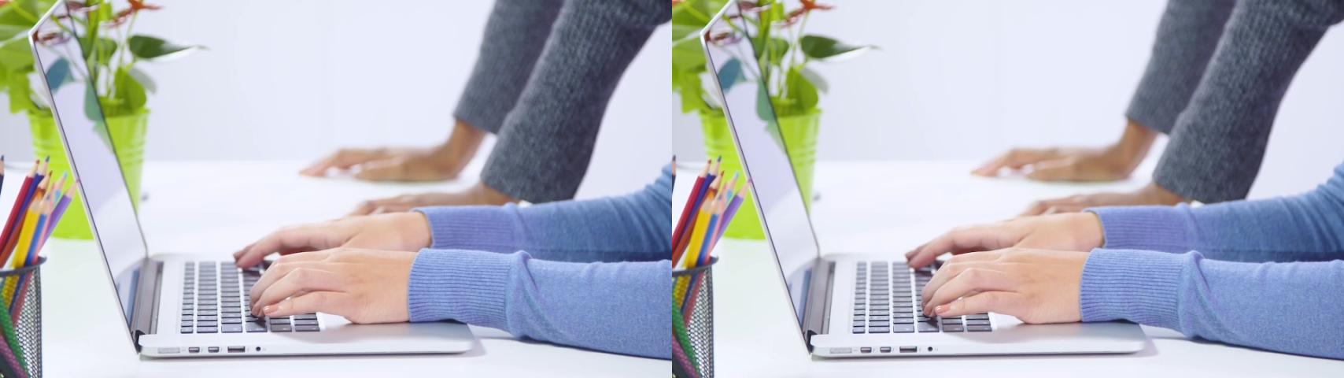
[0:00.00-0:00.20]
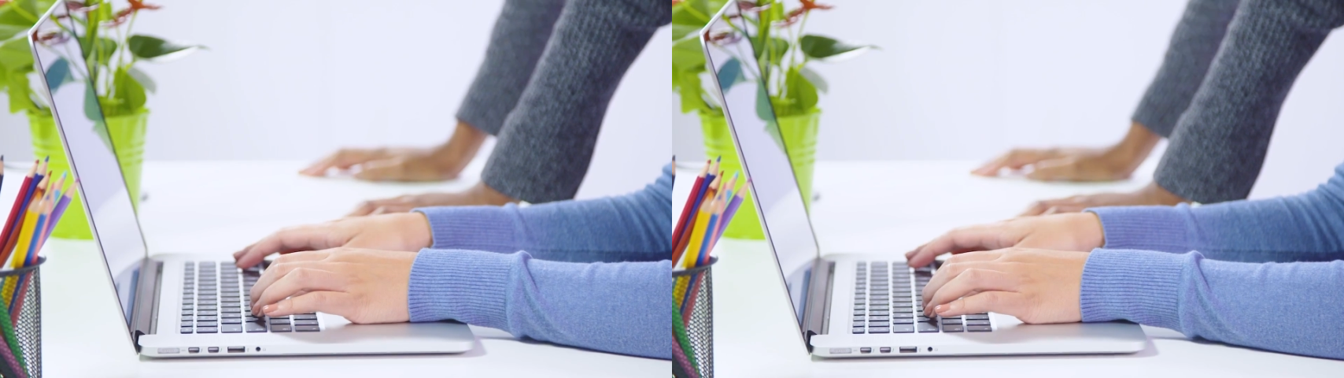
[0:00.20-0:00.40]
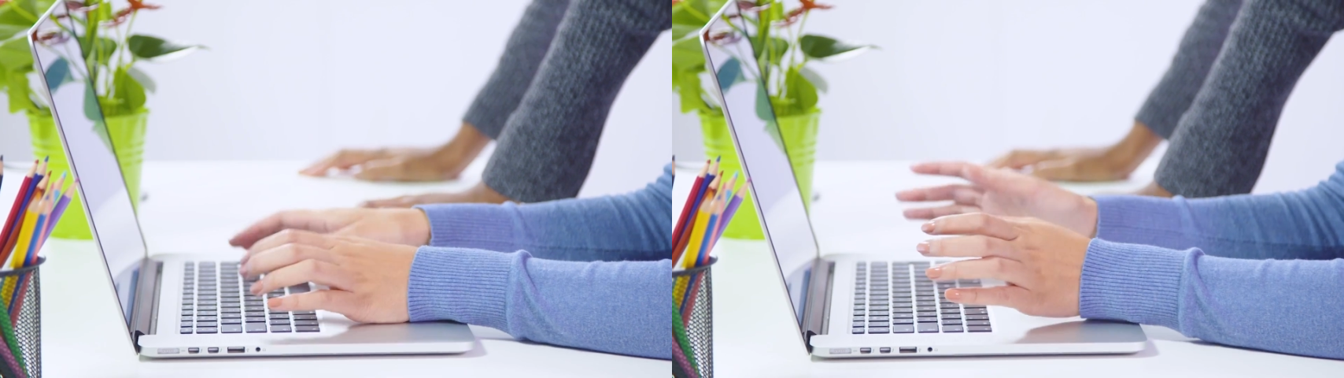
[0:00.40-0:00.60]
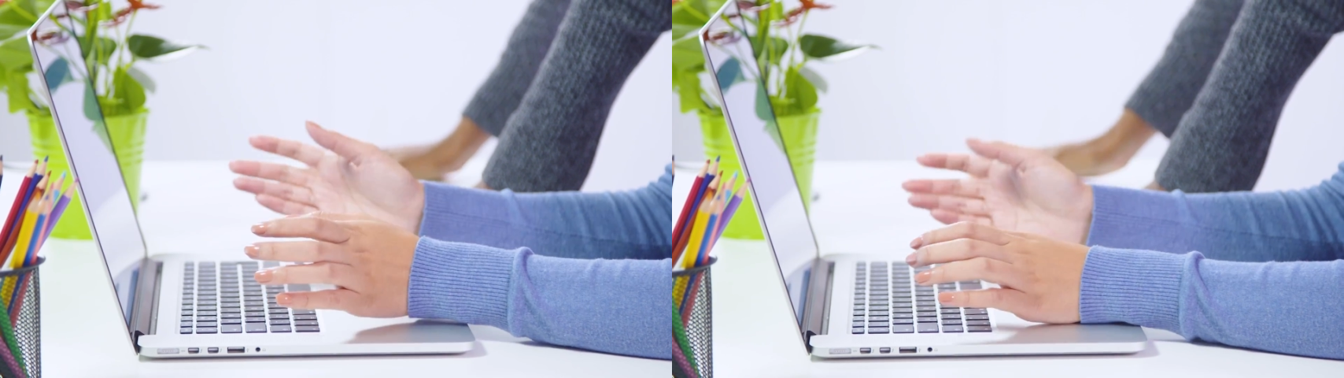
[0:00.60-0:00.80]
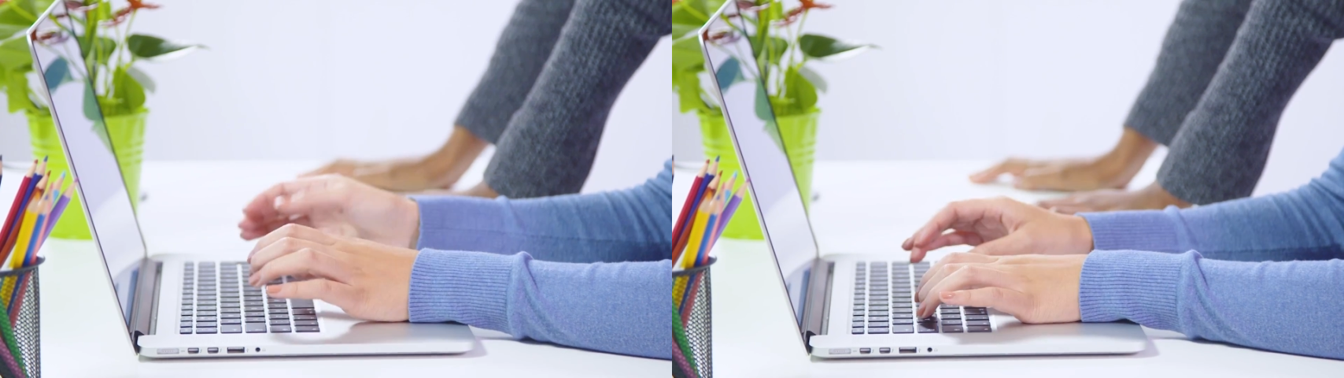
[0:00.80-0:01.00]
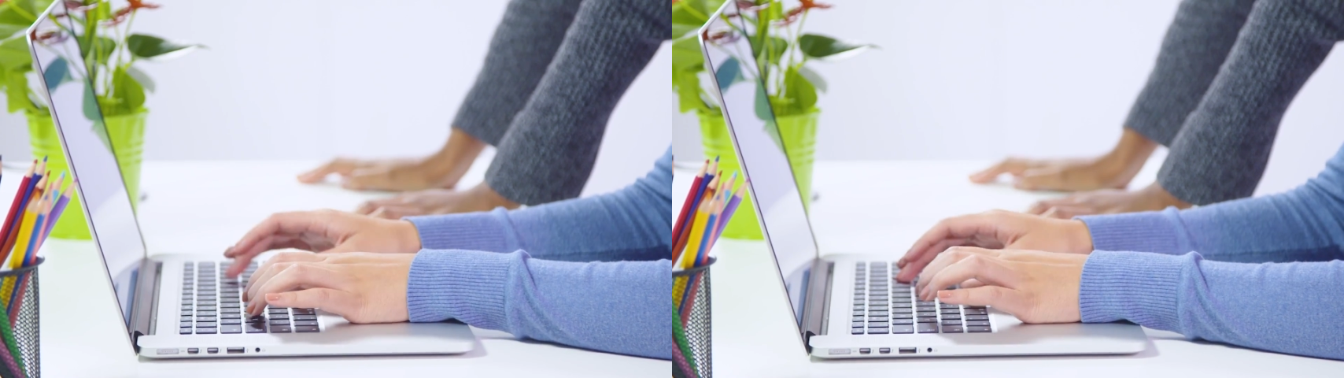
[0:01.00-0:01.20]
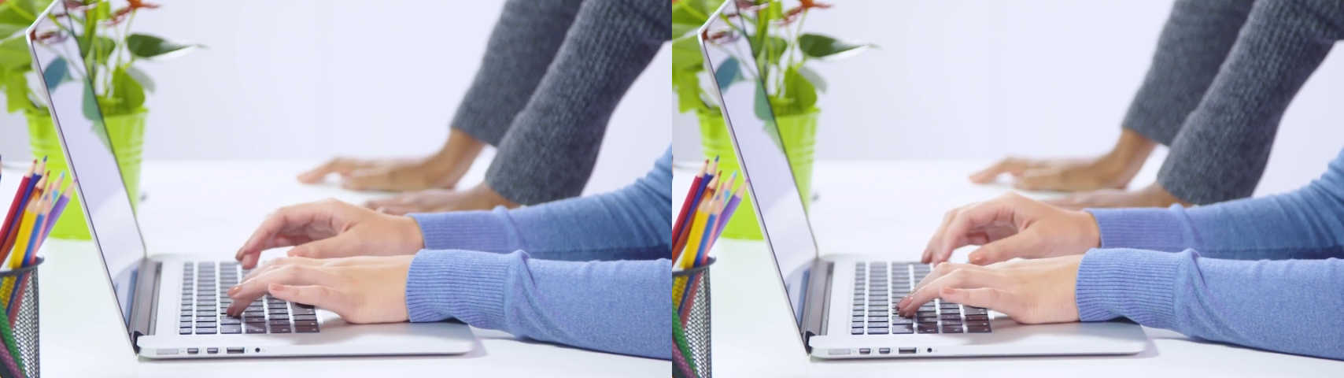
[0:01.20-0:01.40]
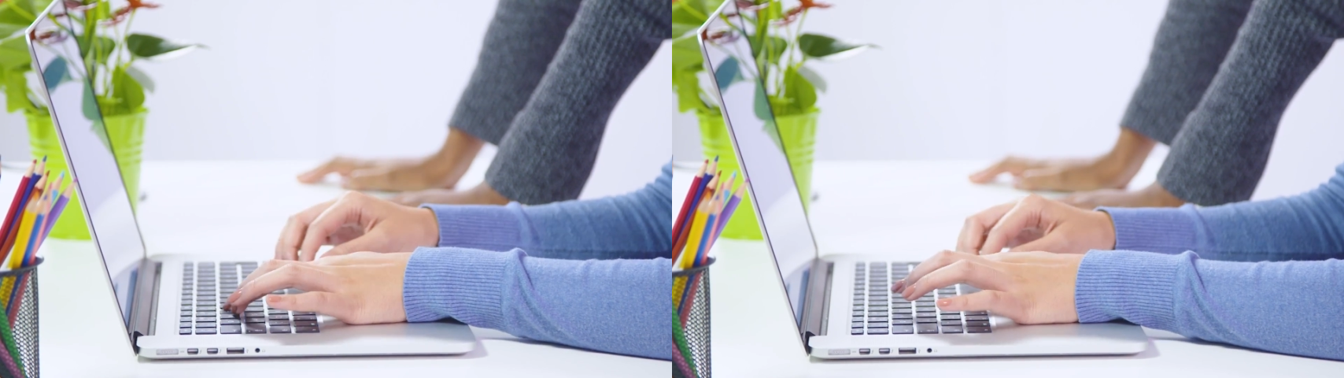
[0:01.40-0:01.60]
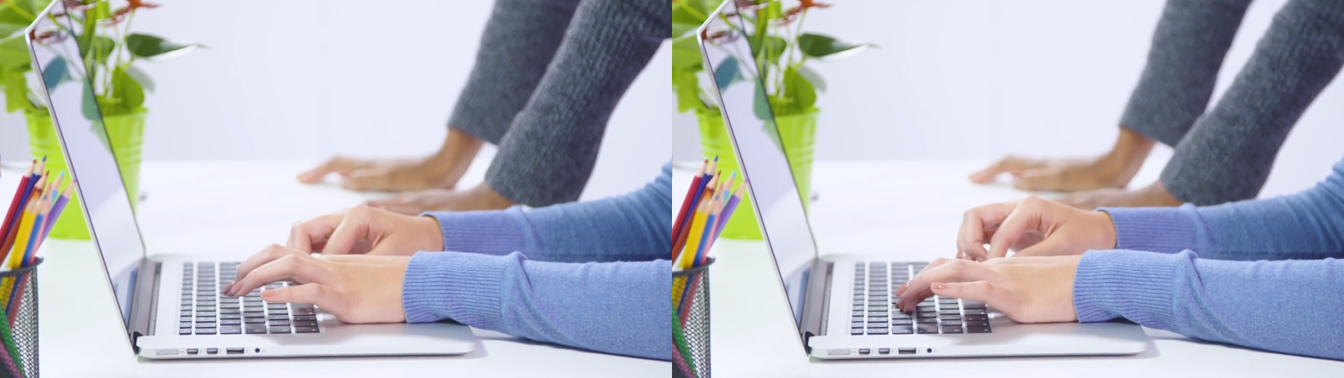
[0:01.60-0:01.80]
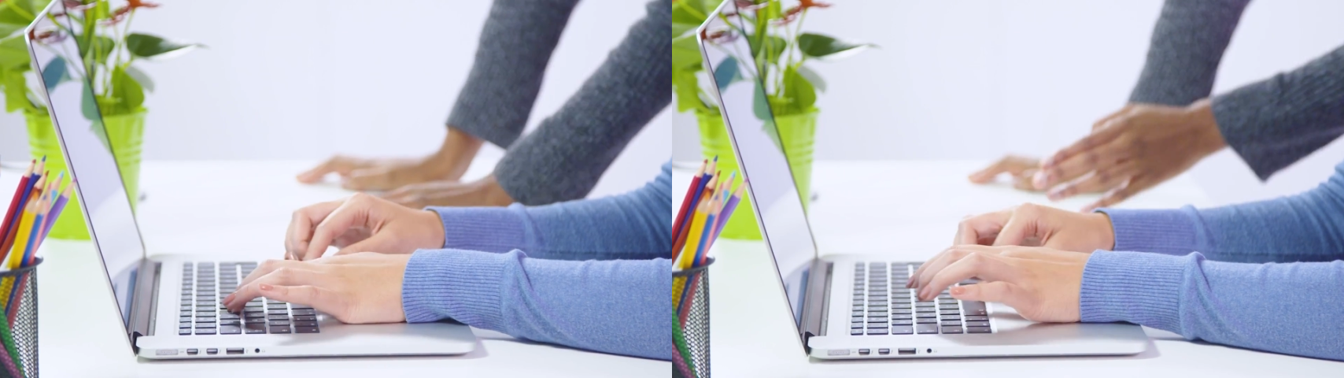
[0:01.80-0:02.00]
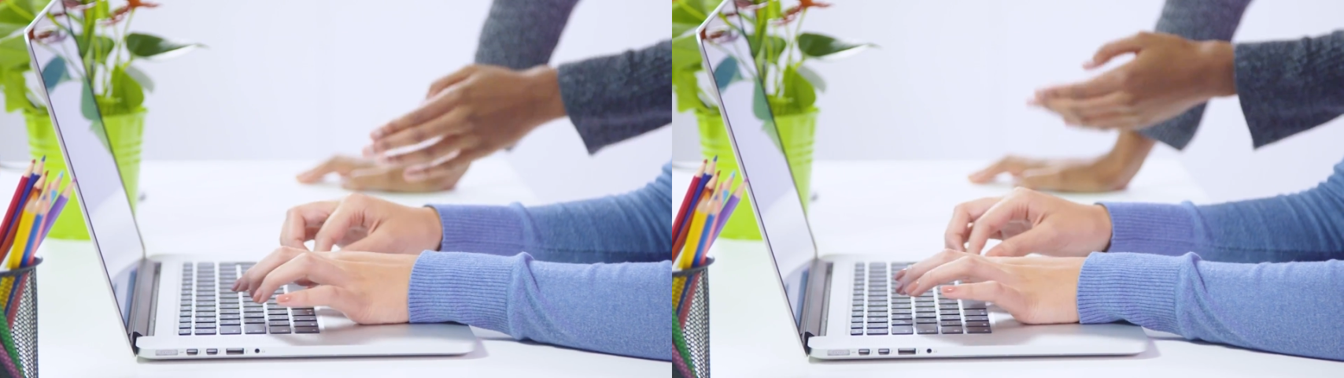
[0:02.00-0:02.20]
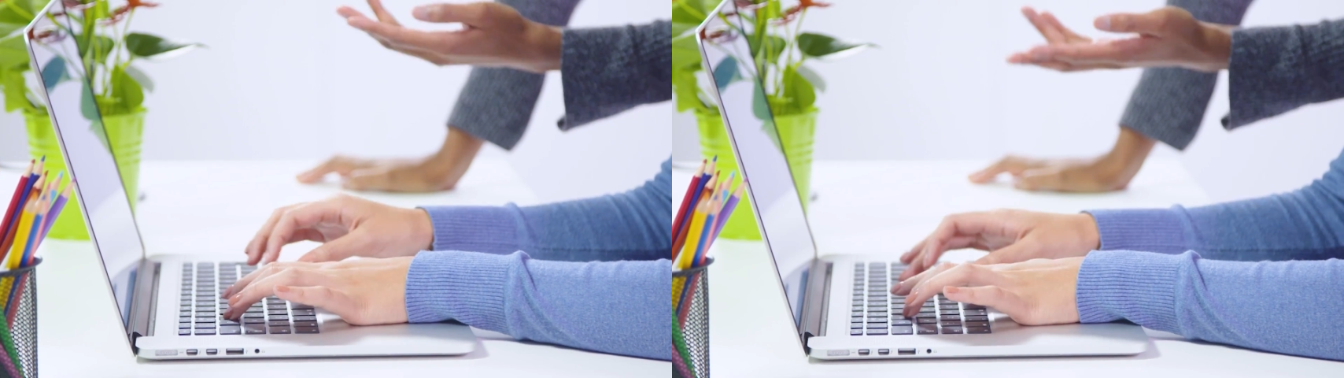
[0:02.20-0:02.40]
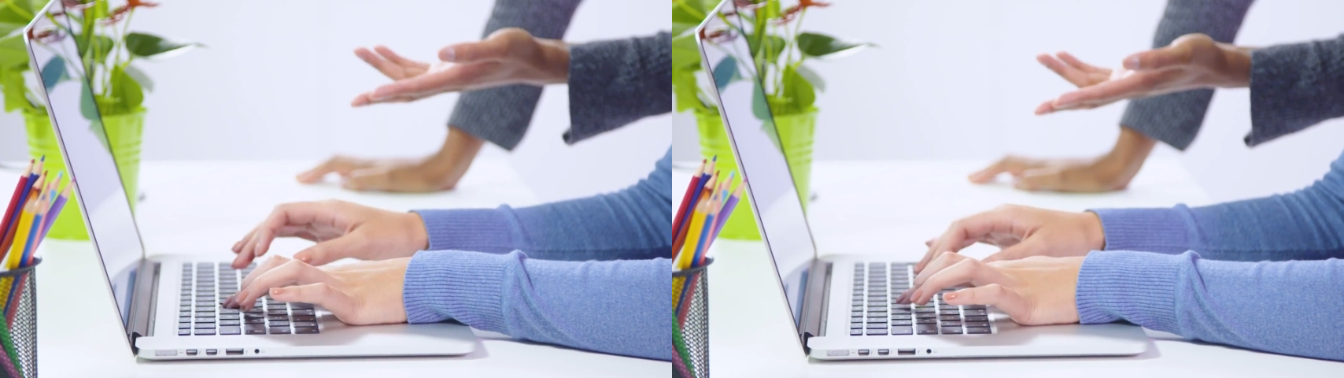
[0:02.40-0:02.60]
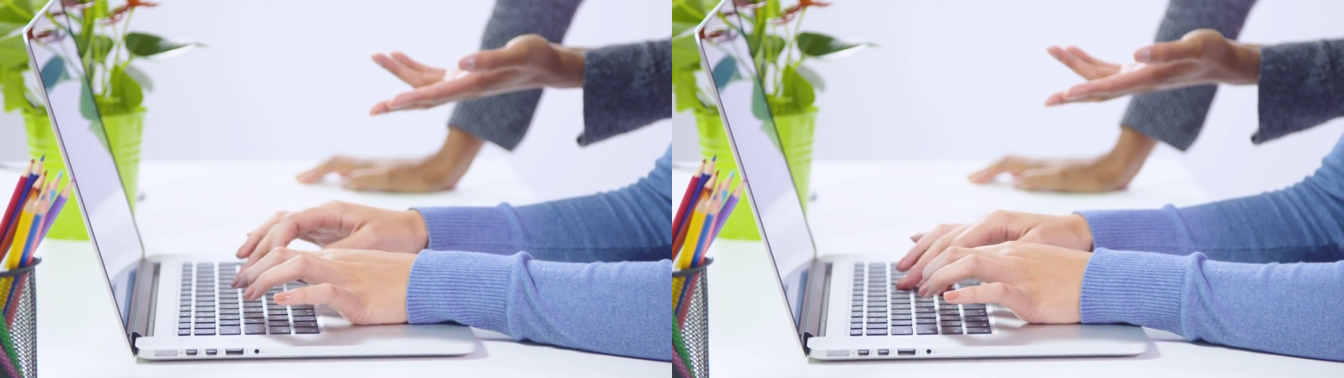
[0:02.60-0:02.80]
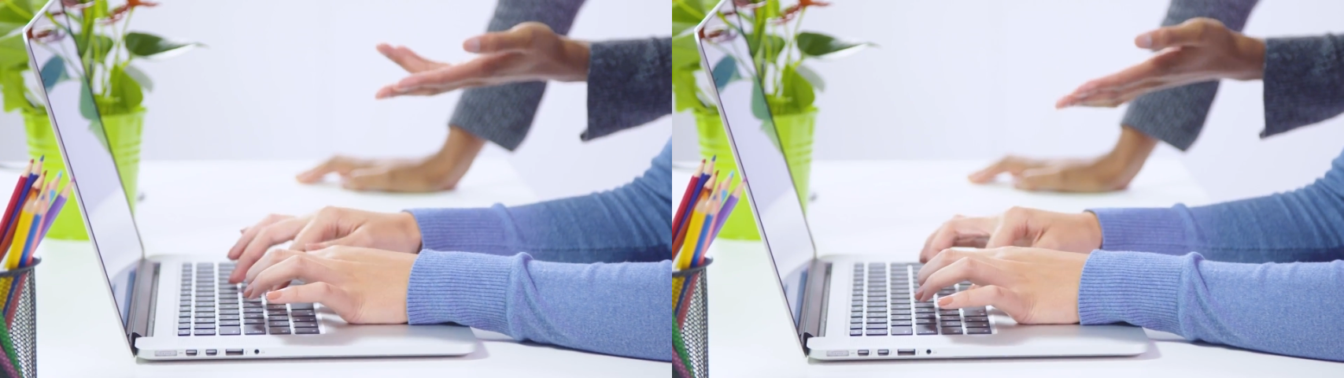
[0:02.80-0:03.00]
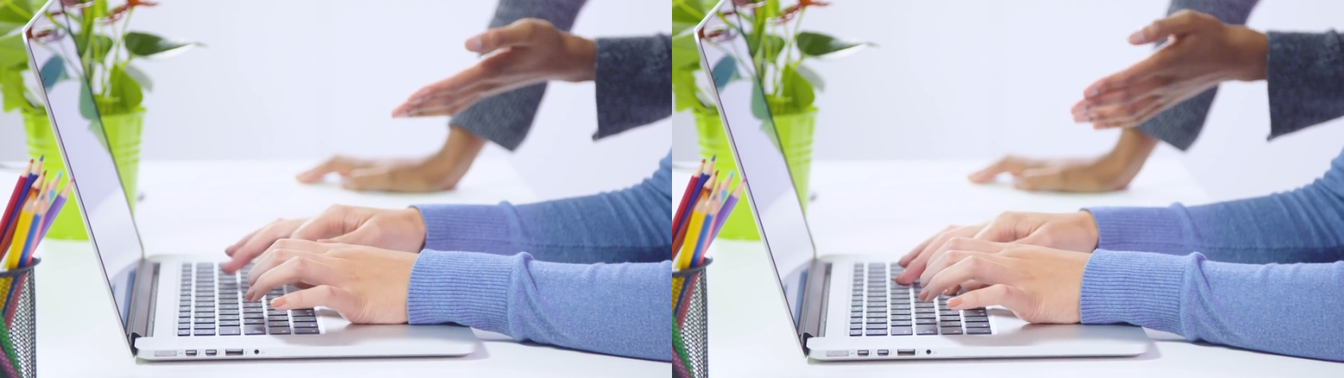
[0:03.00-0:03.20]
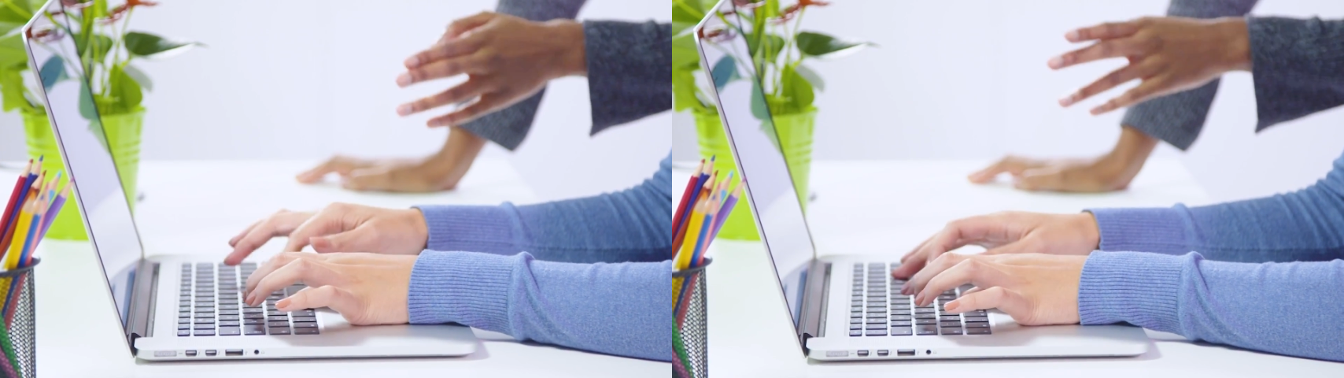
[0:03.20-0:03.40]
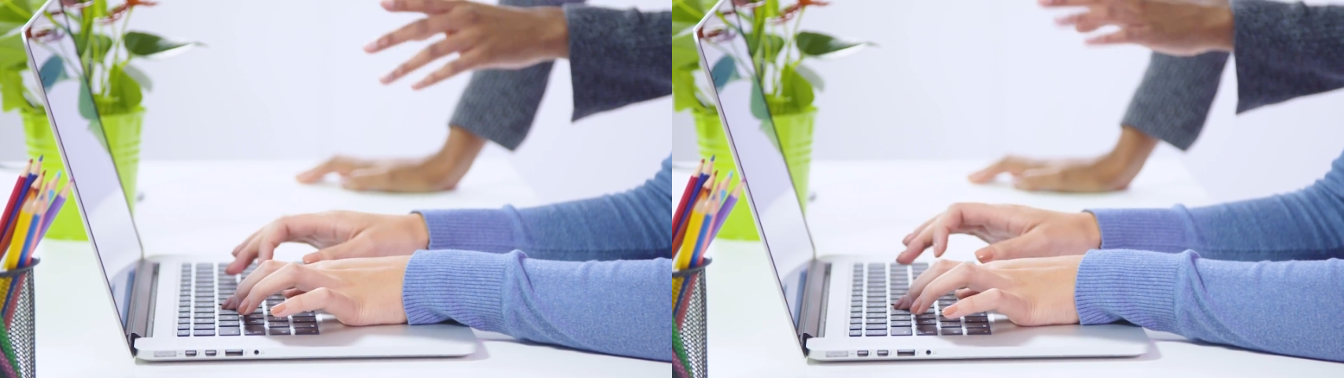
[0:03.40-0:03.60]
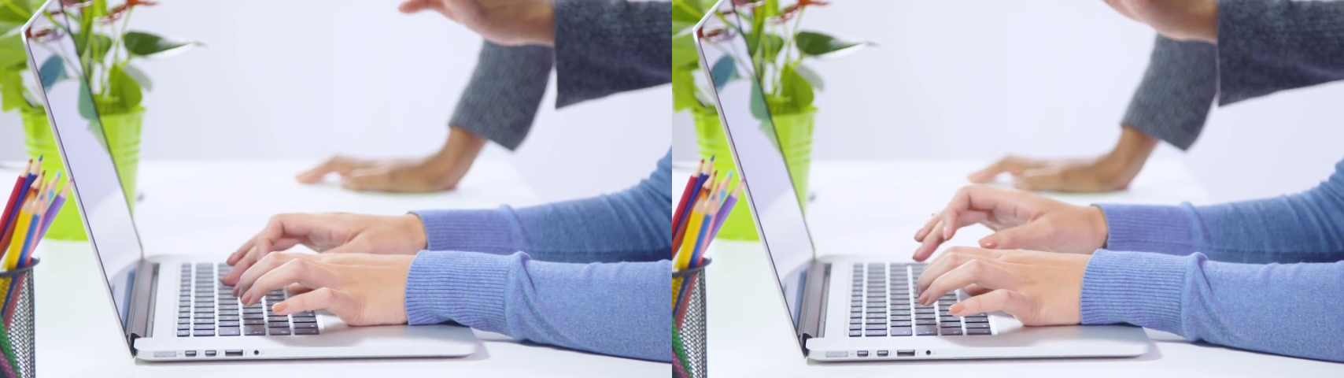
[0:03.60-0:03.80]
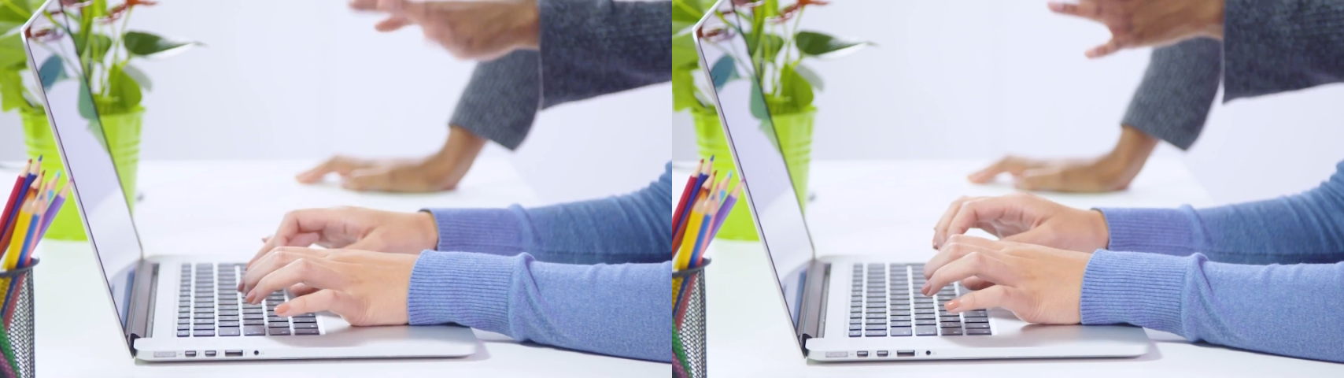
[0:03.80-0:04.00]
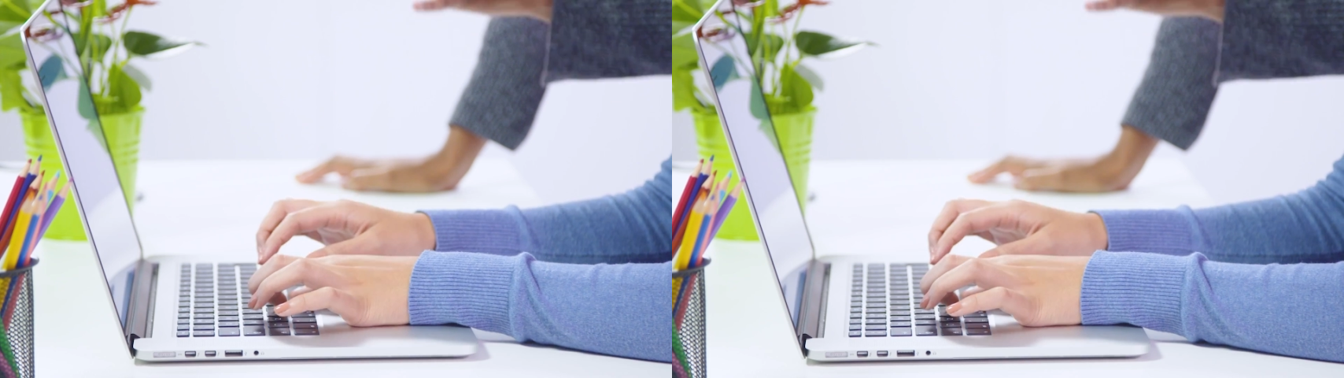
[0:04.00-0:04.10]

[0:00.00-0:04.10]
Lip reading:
Nobody's mouth can be seen.